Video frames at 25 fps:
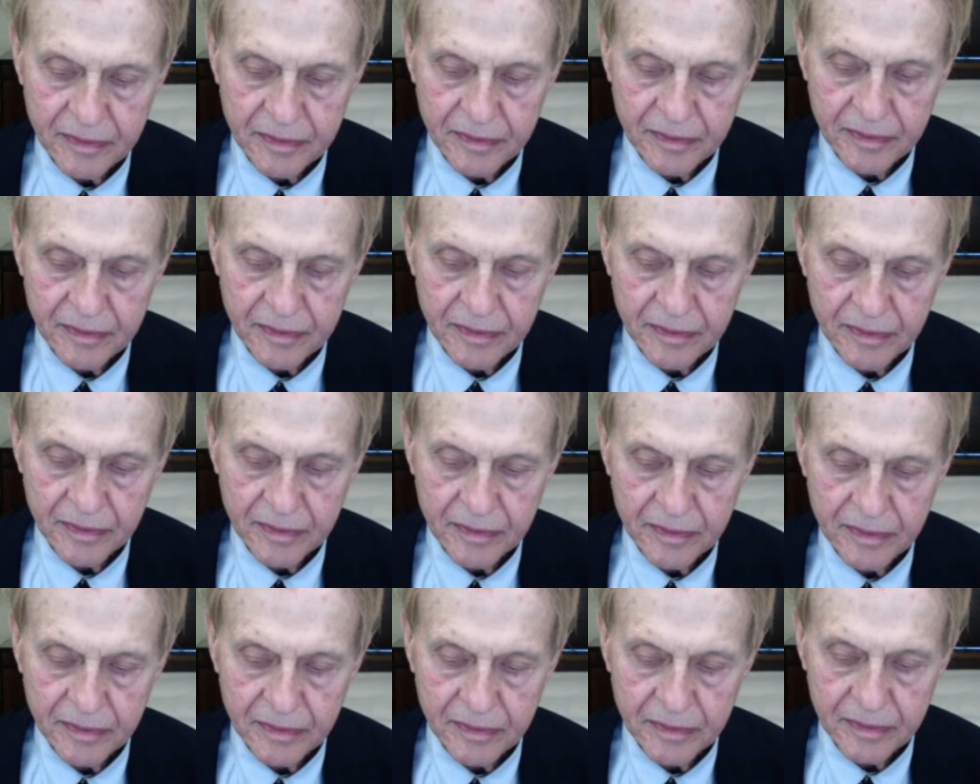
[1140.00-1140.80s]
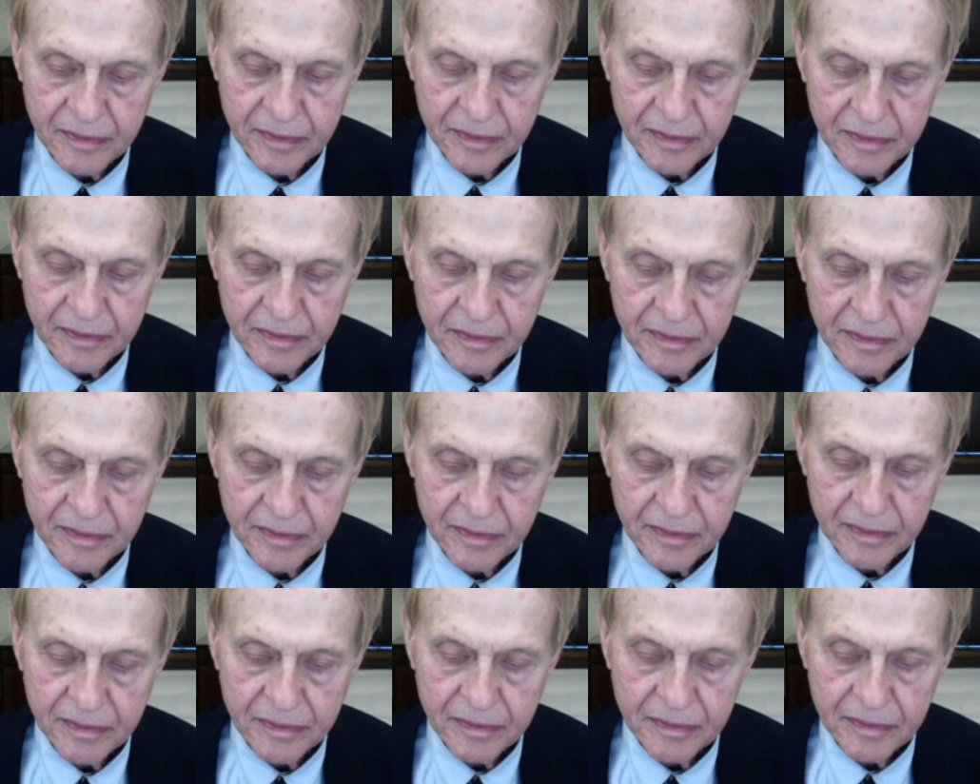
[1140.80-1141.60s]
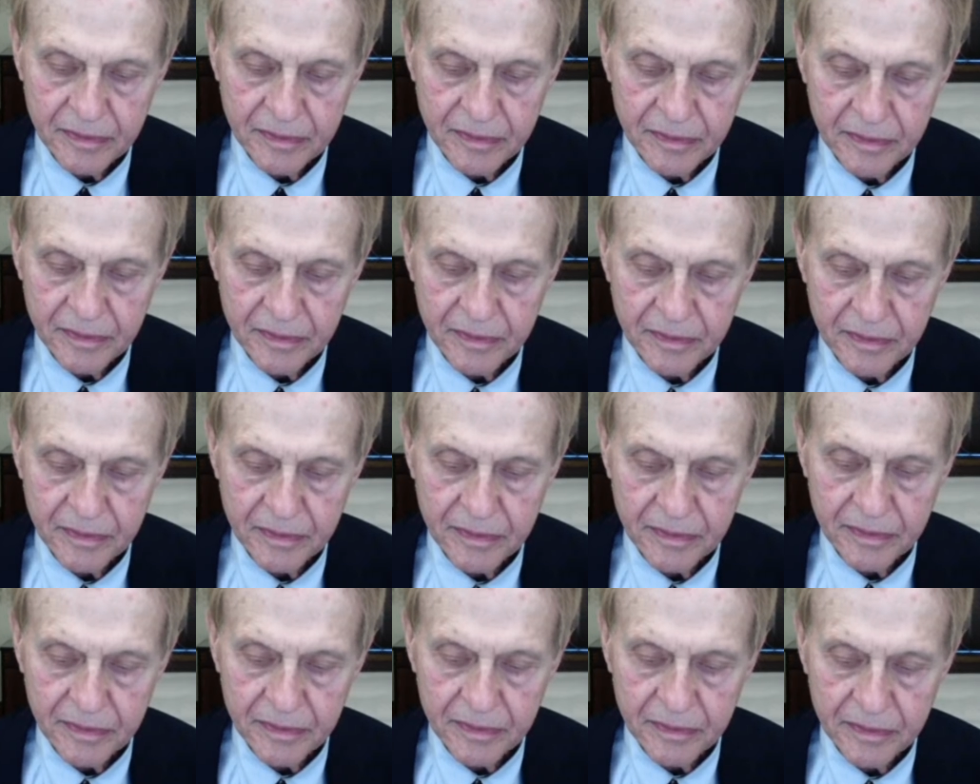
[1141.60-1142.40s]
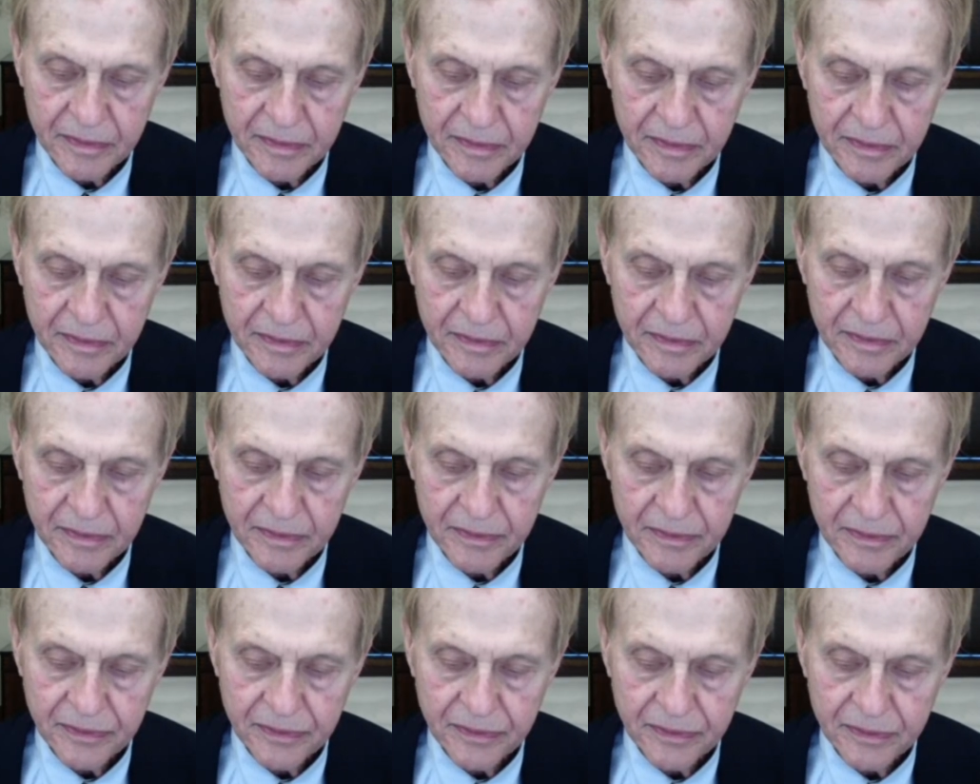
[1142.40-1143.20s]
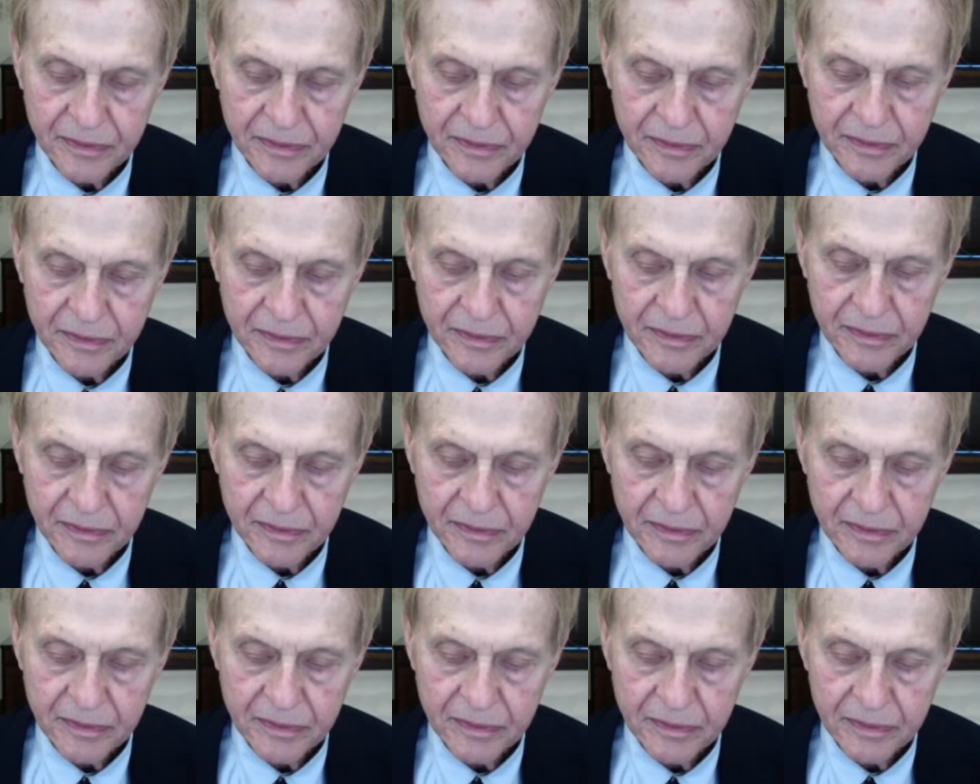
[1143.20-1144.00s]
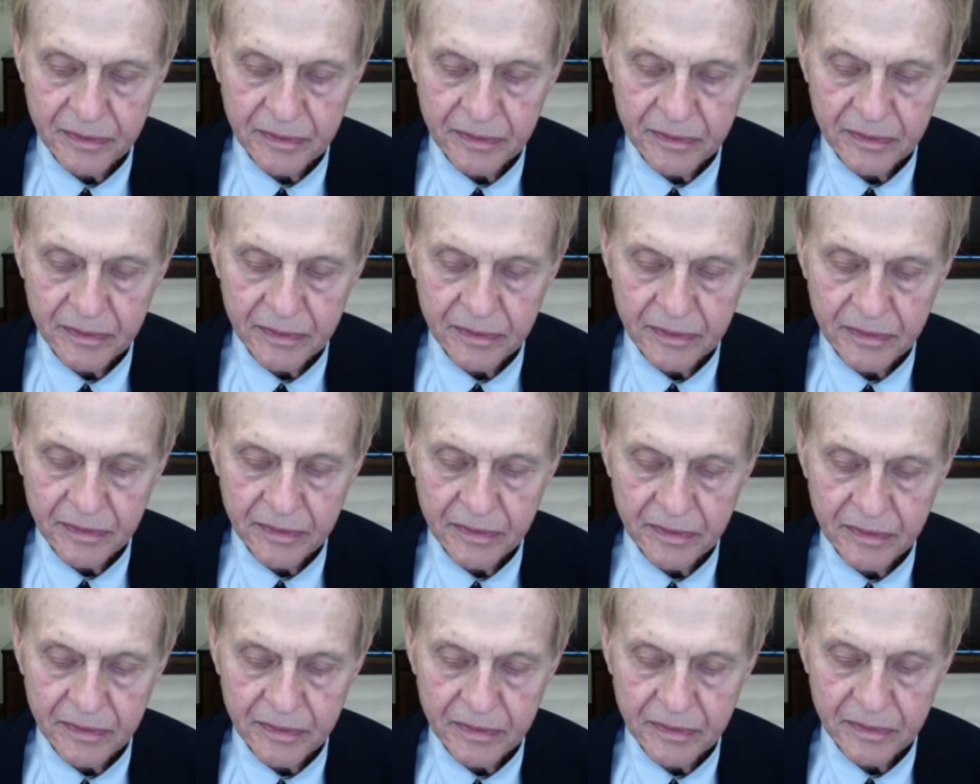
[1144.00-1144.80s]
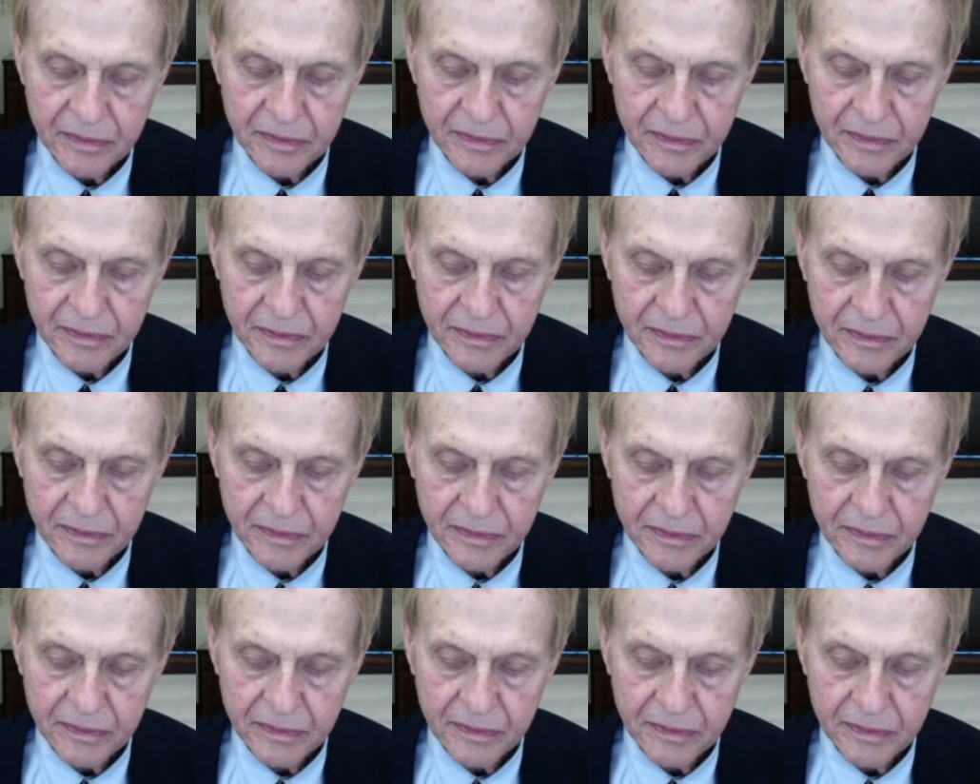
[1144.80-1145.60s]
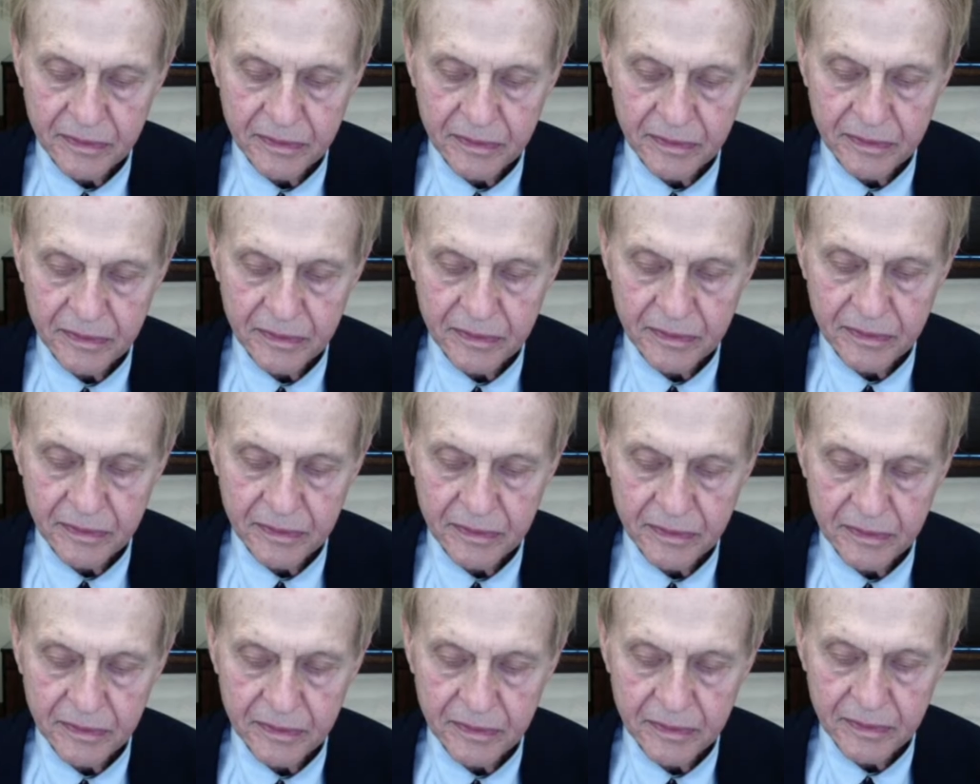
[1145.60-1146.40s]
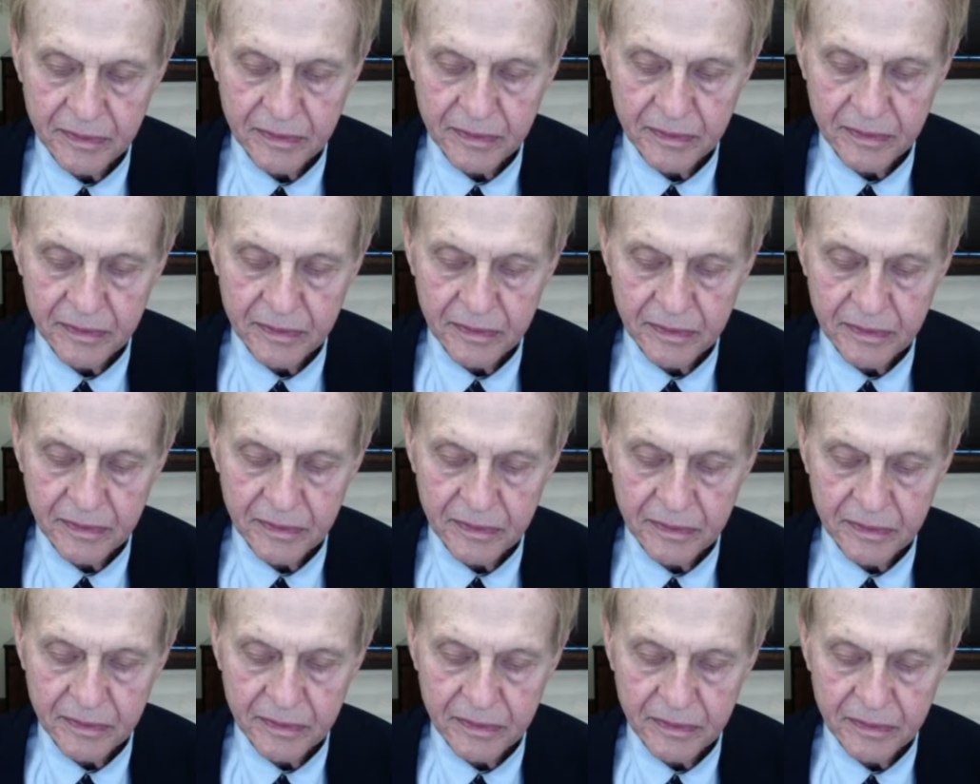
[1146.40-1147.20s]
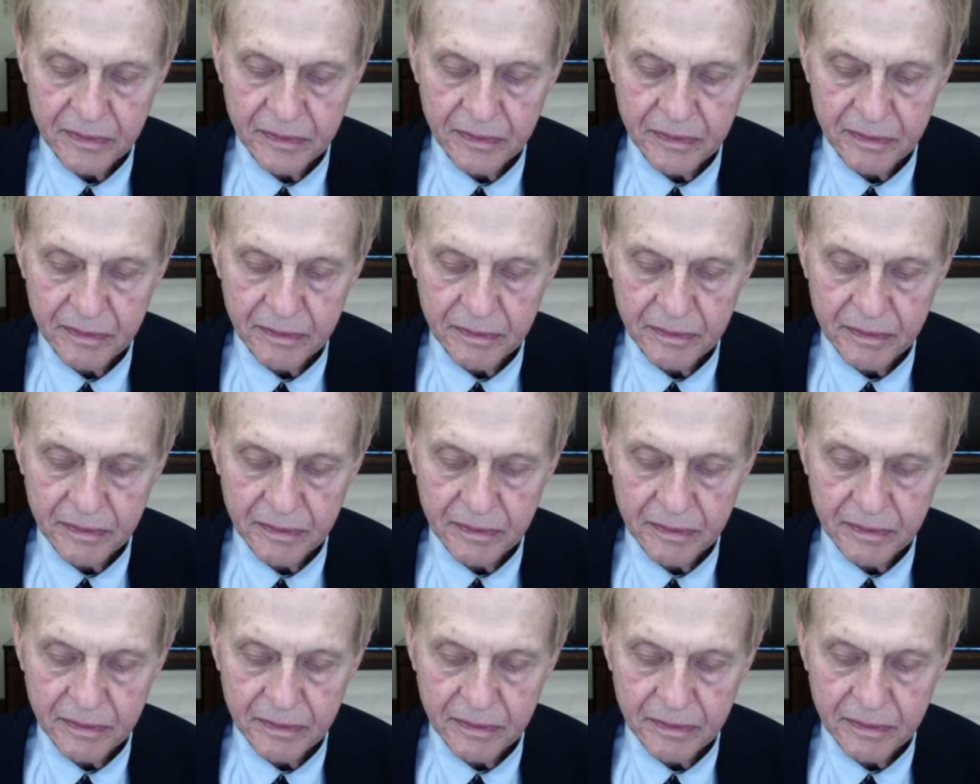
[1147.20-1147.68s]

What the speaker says: Nobody speaks.